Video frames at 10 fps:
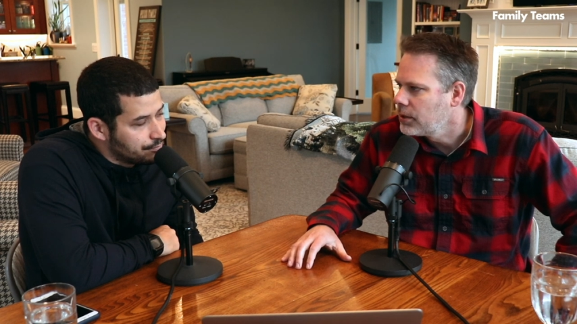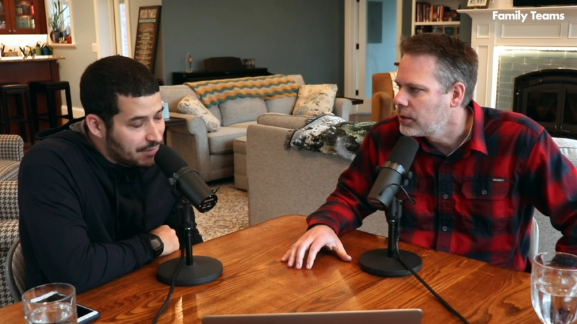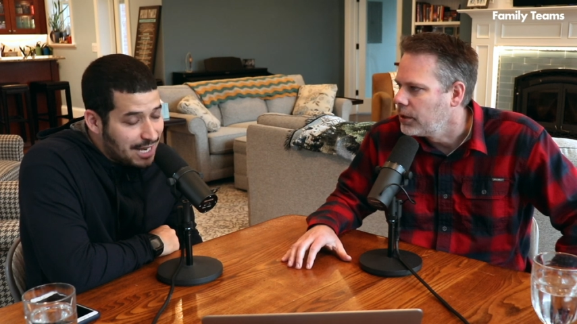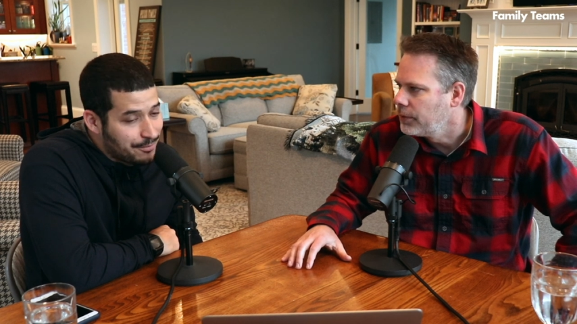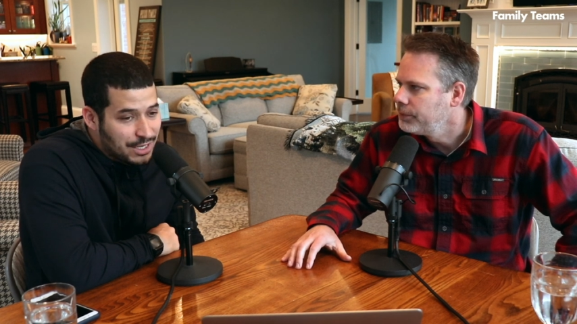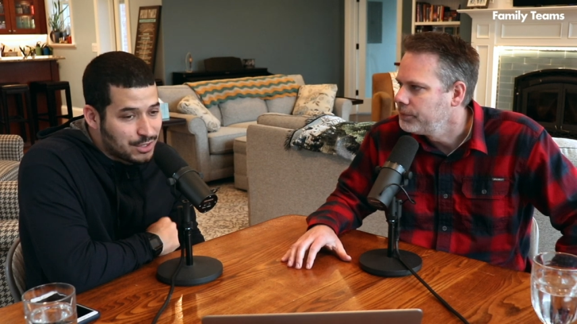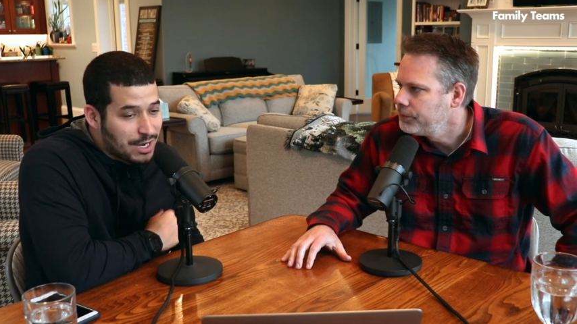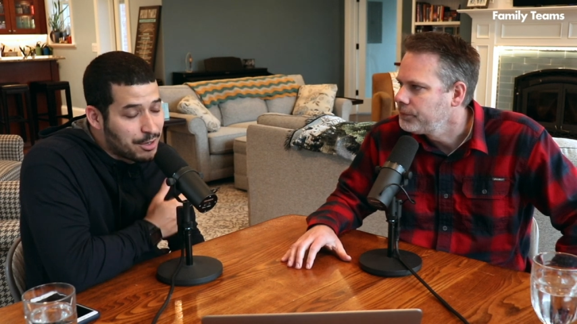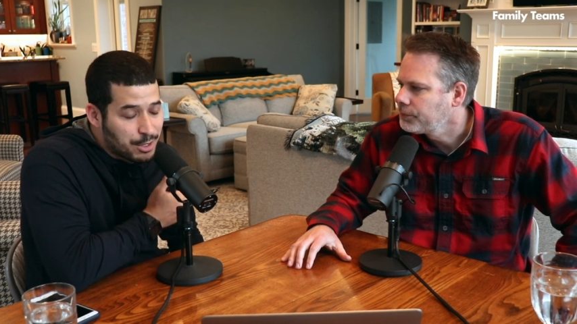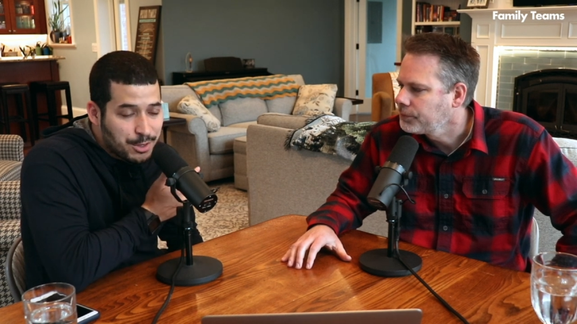Speaker 1: Yeah, and so
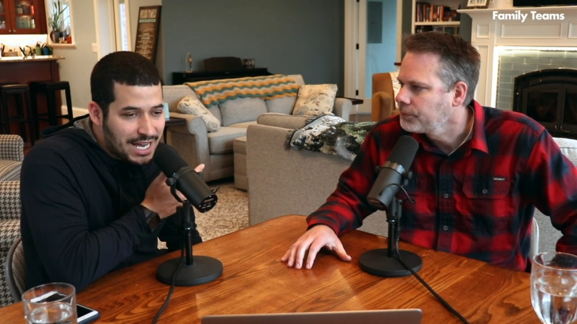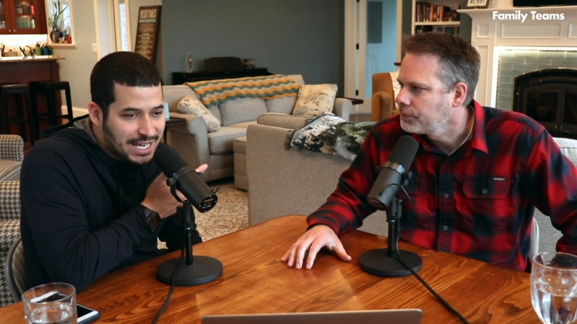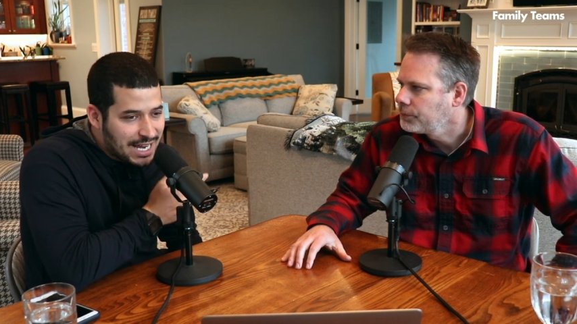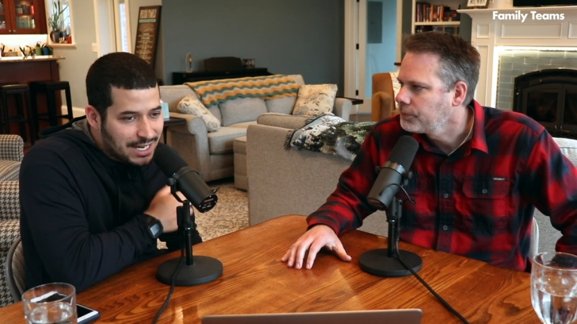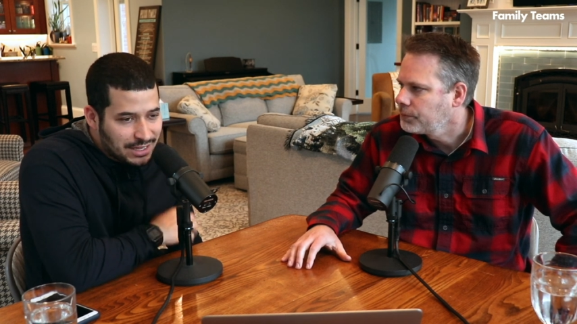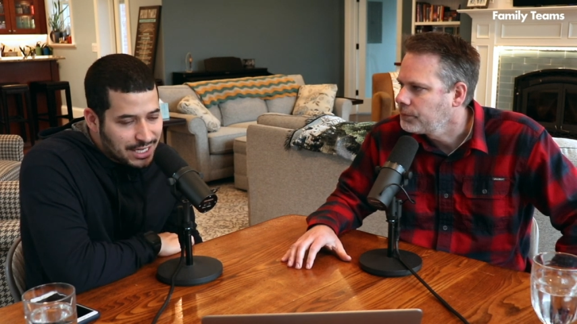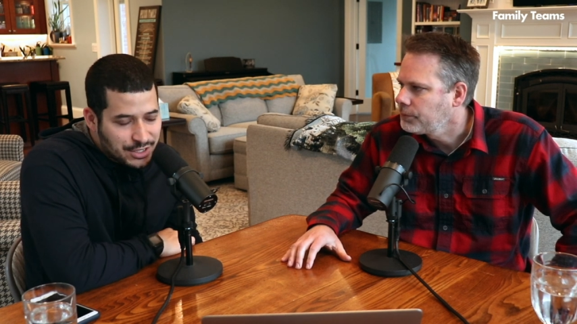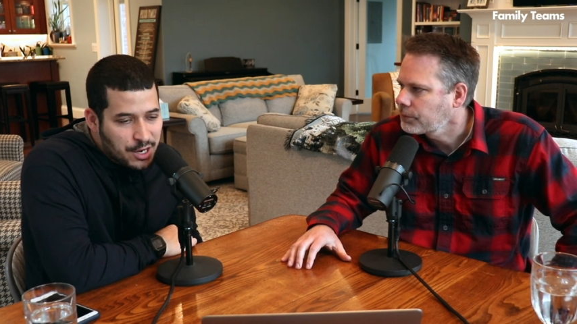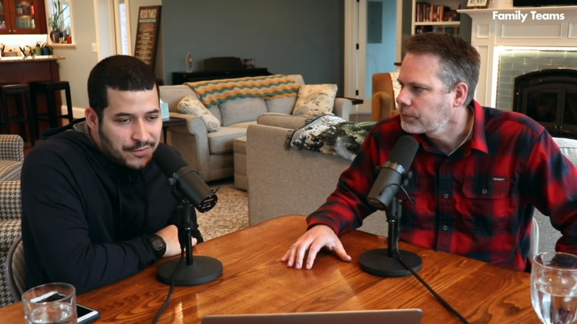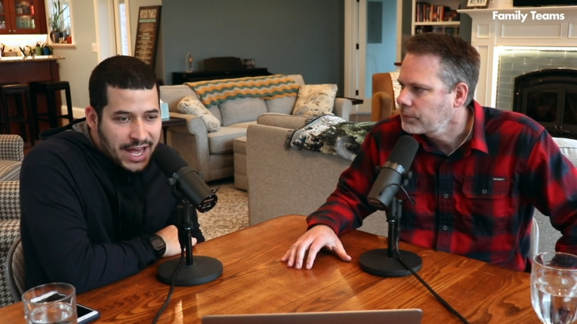I would agree with that. Ken, let us
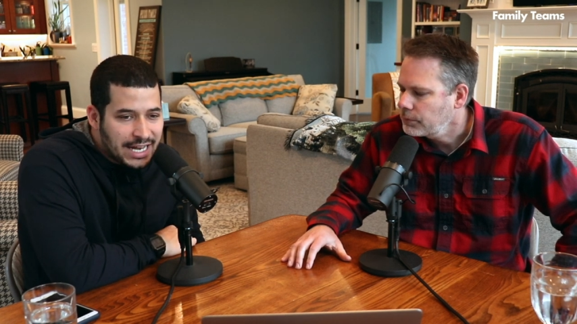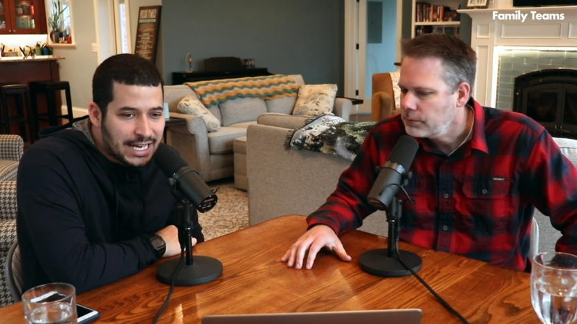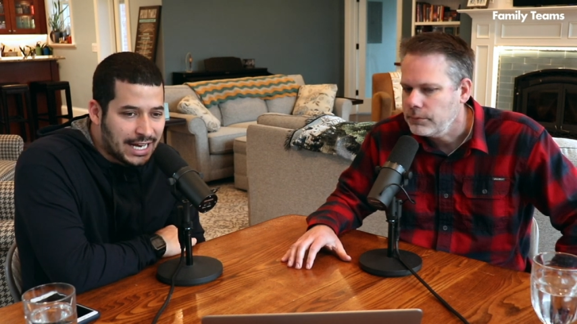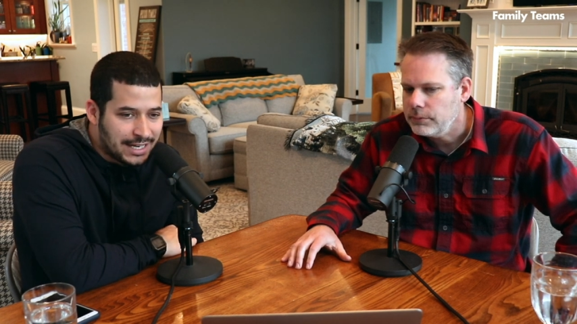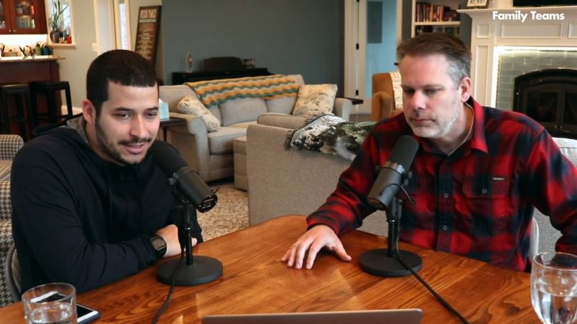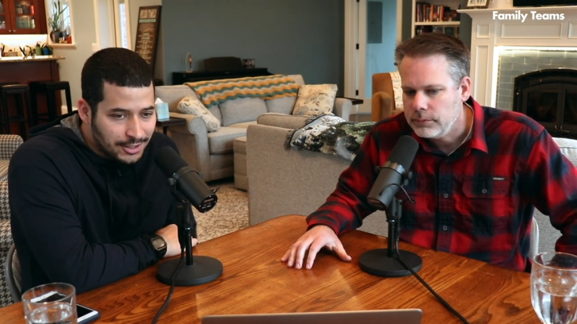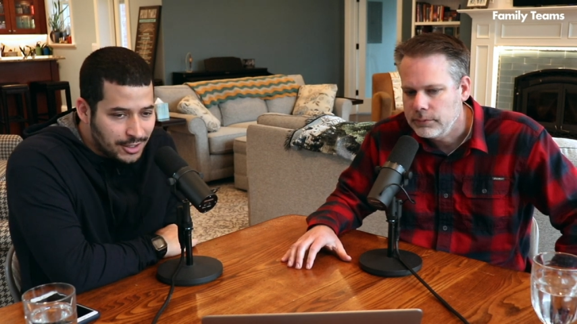know if that